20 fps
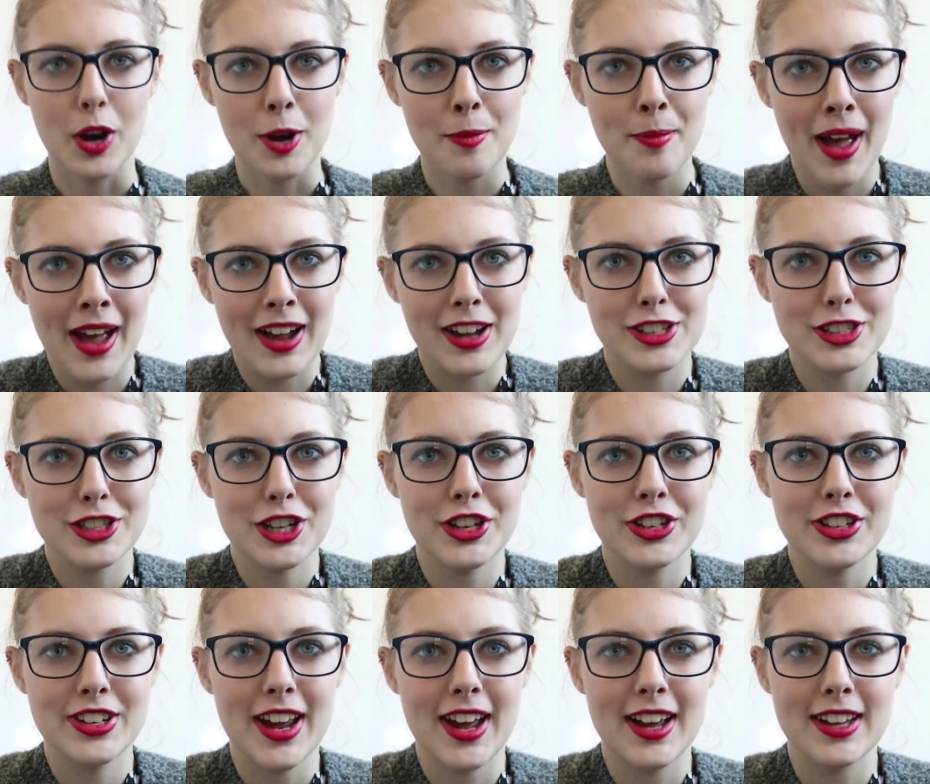welcome back
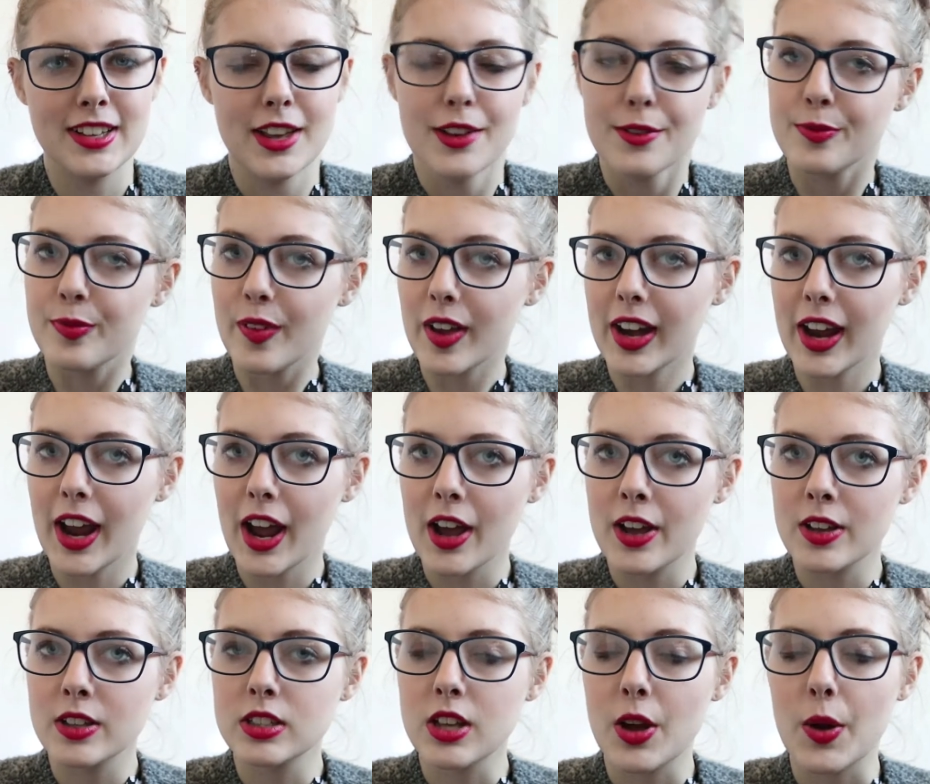to today's
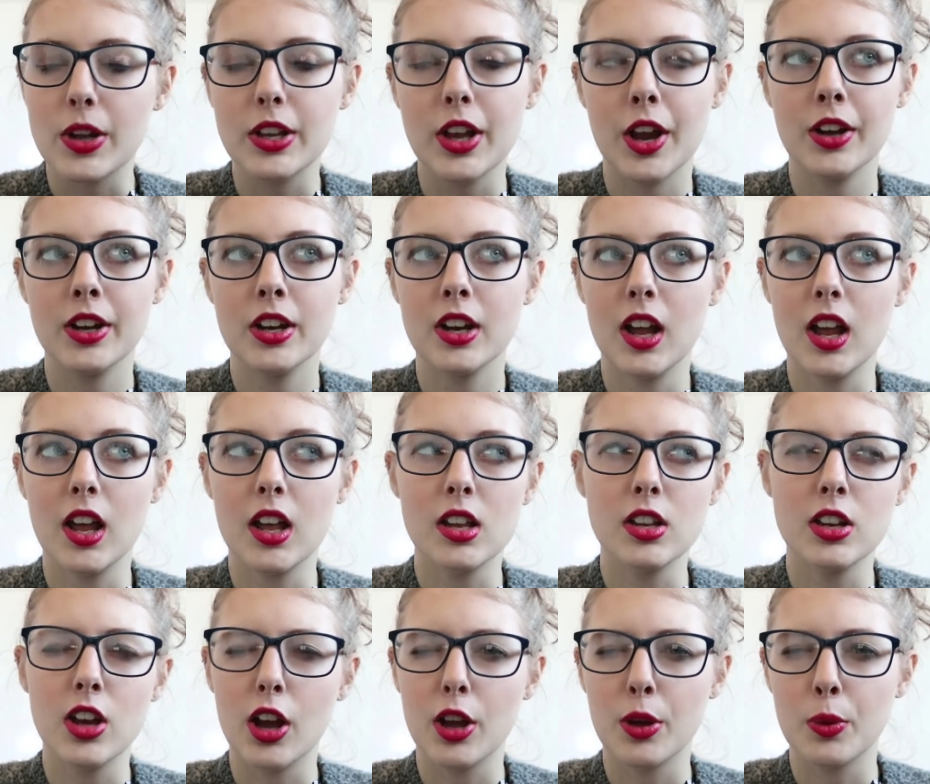video. So I don't
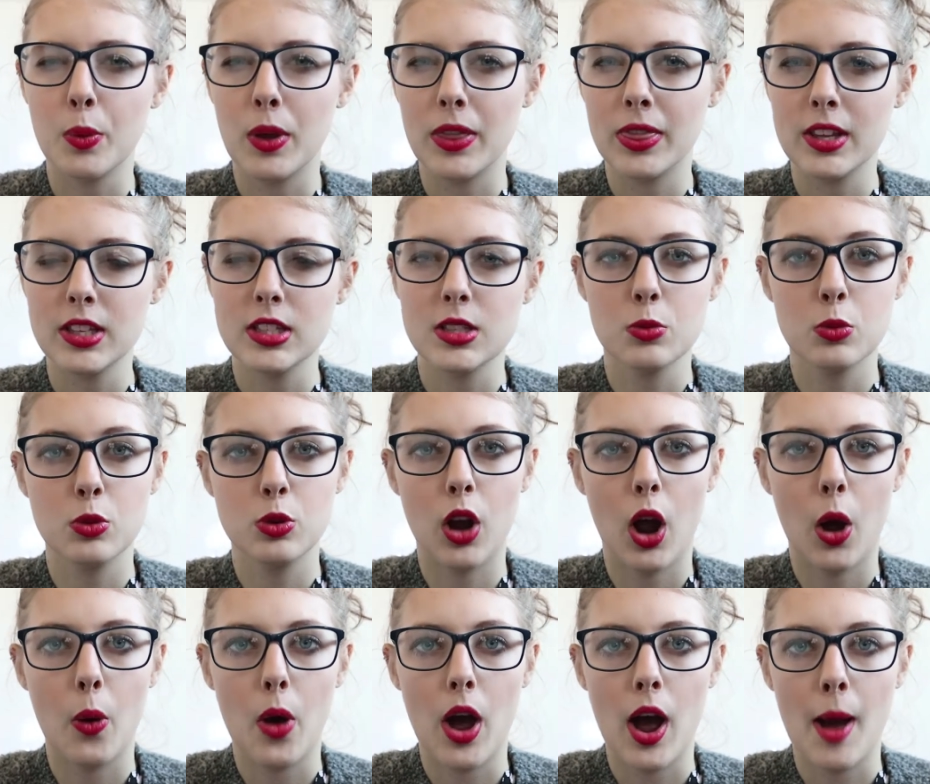know when this will
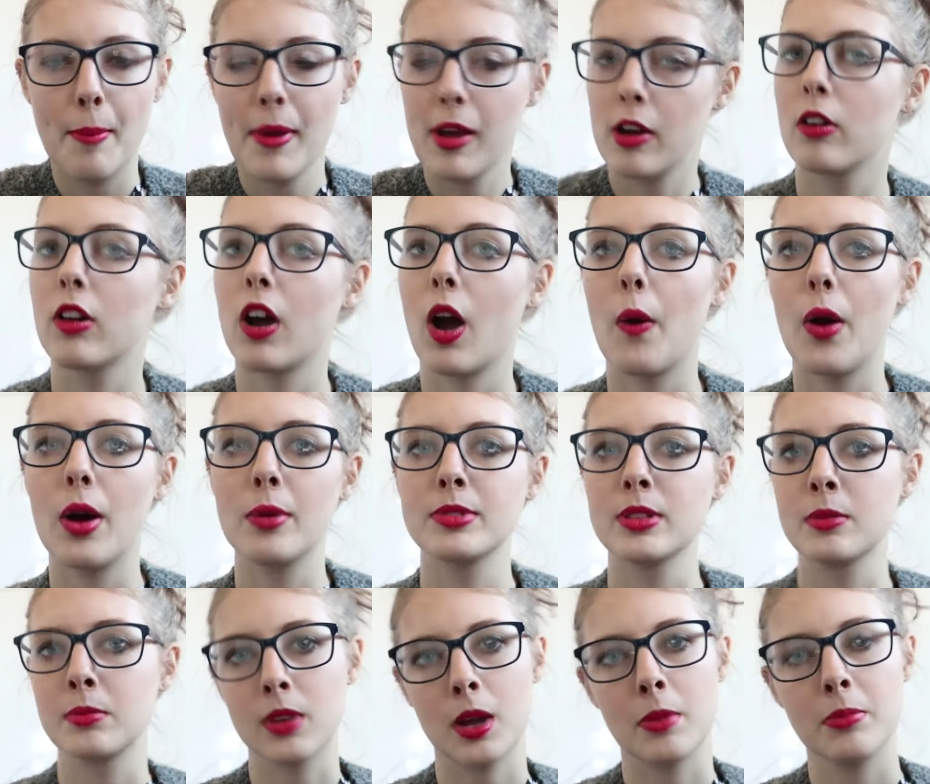go up. It'll go
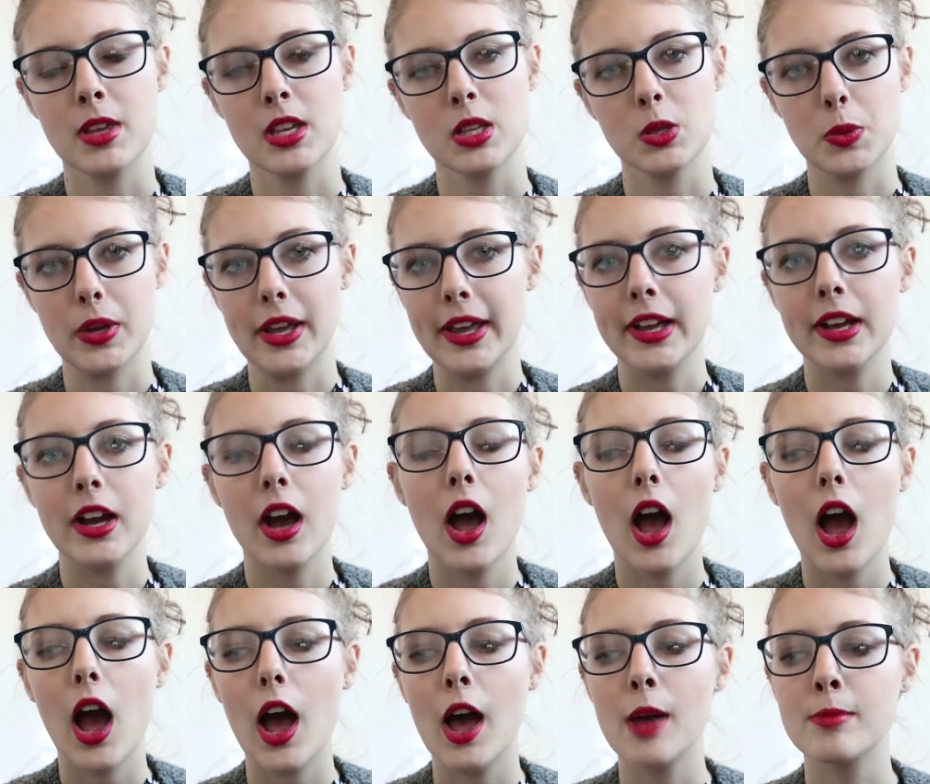up sometime this week.
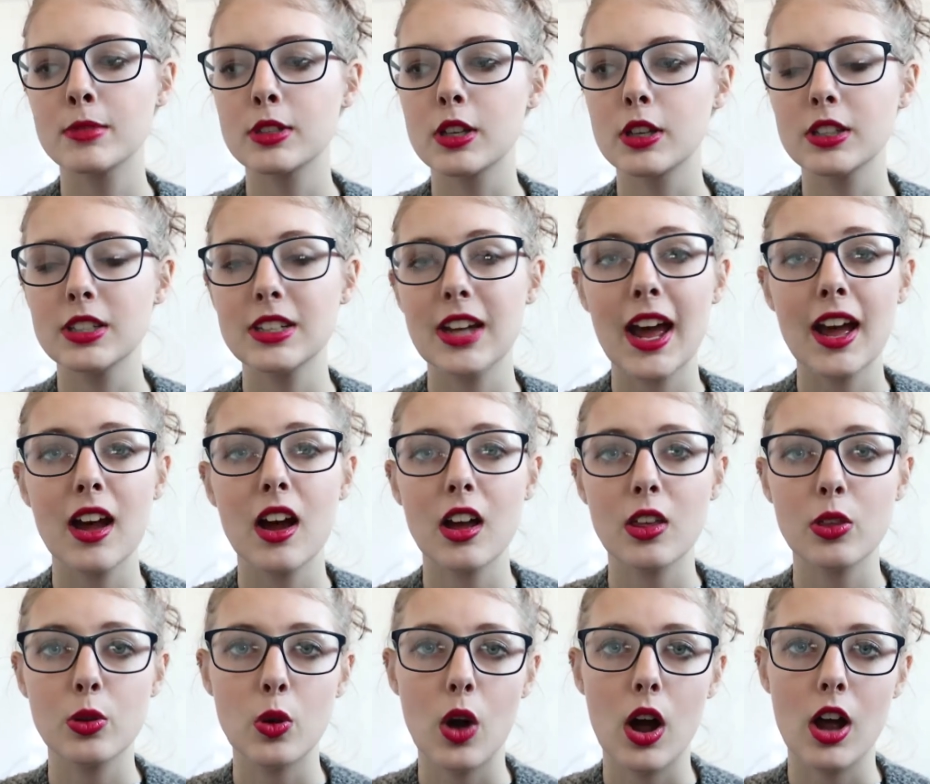Um, so today
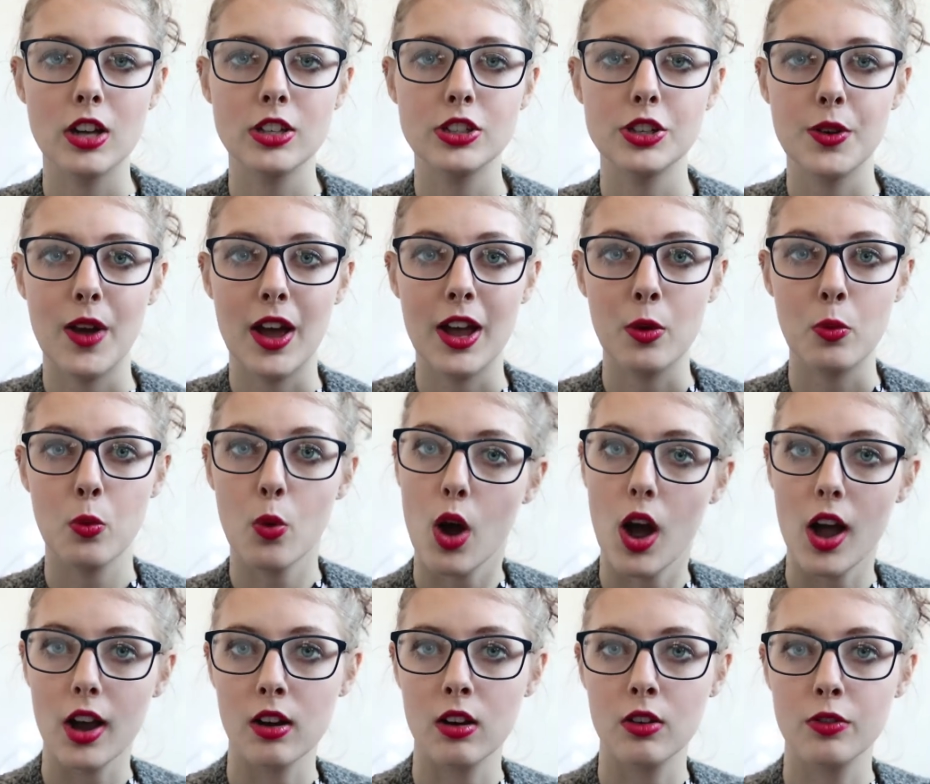I thought I'd do a
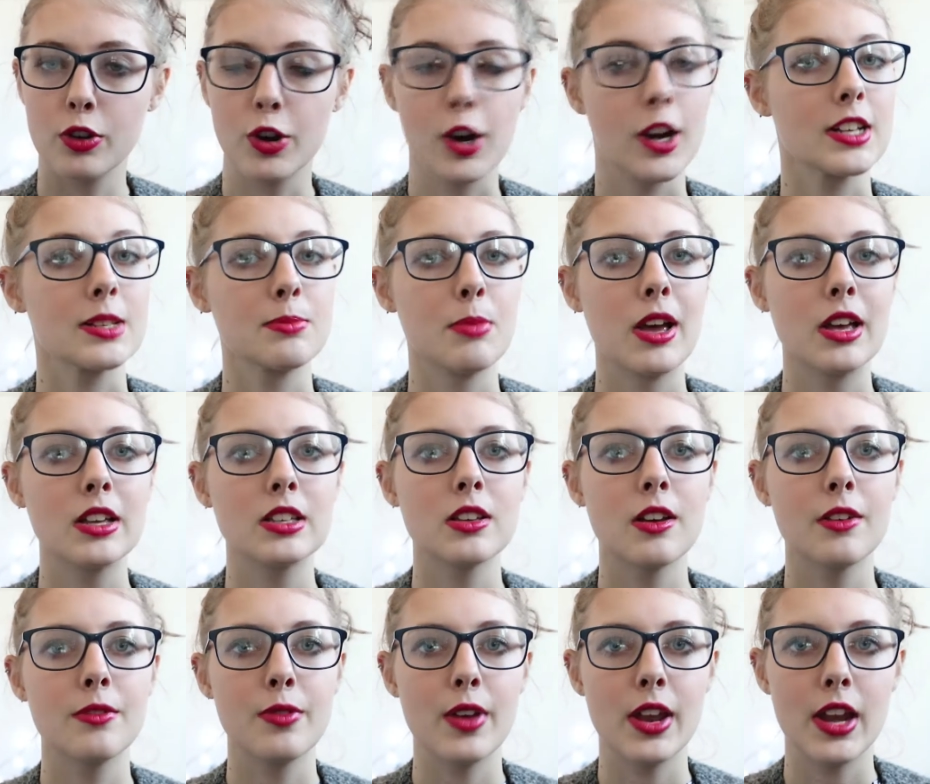what I got for
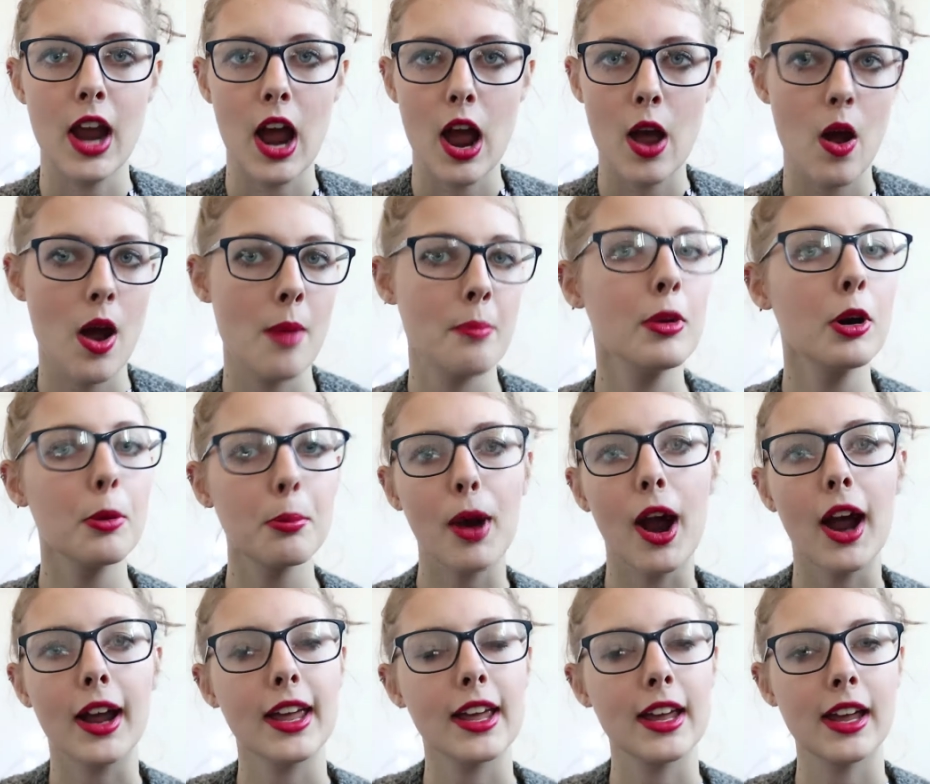Christmas video. I'm not
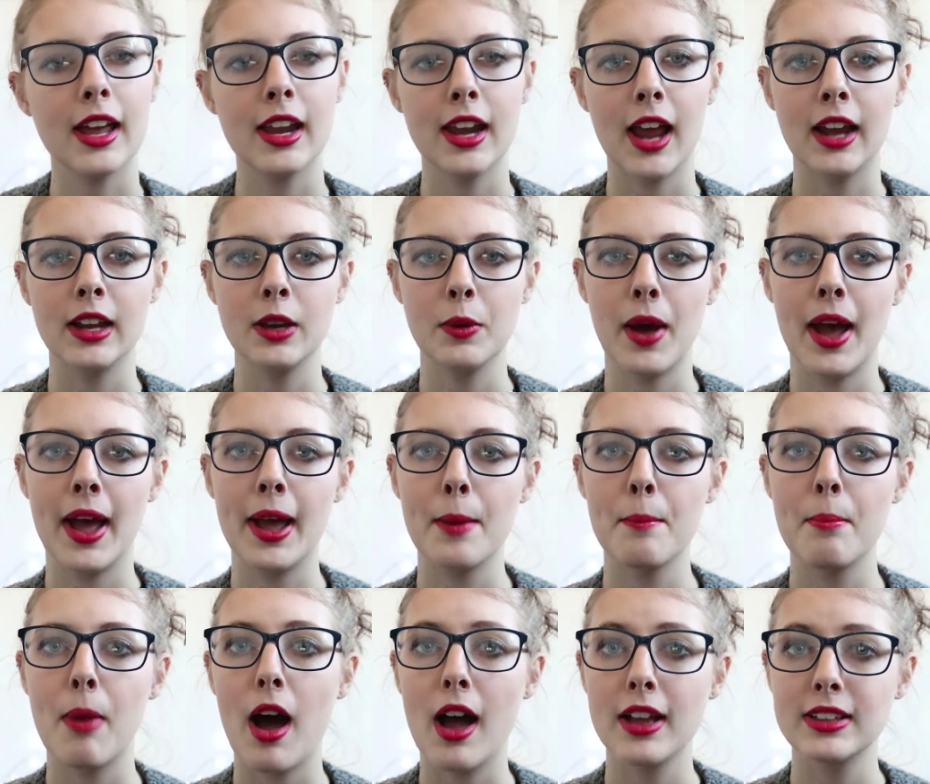bragging in any
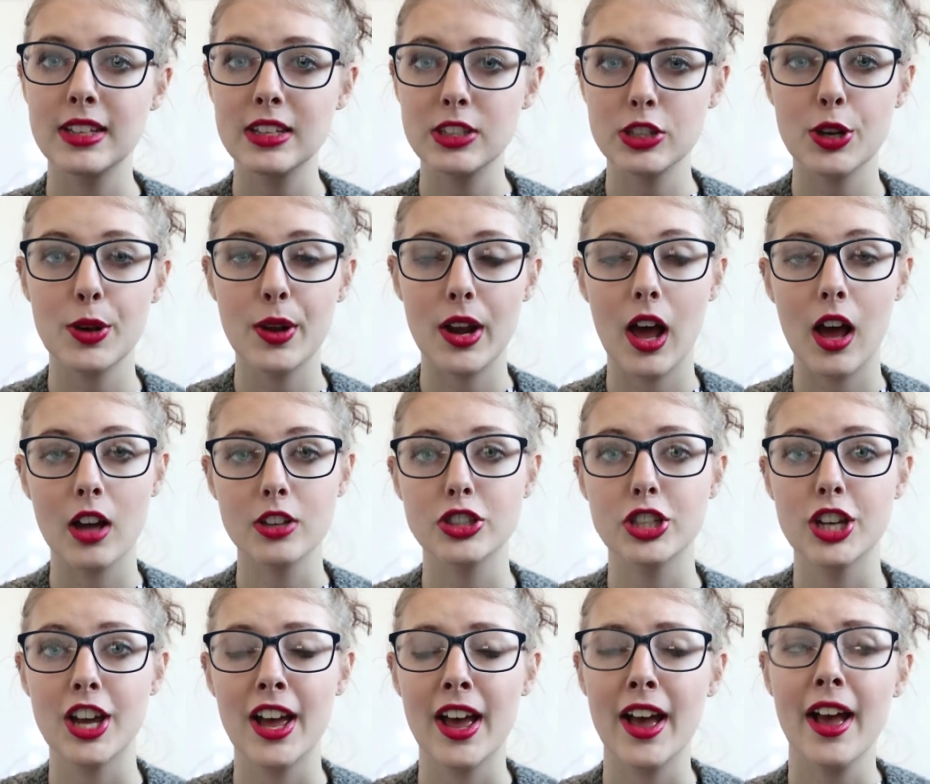way, but I did do it
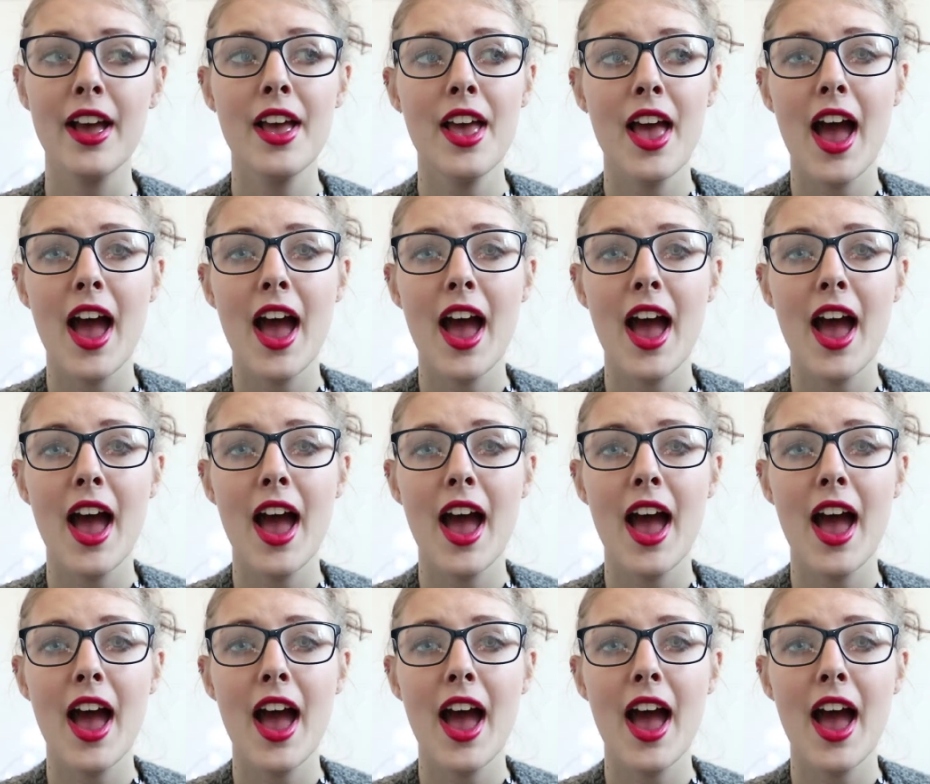last year.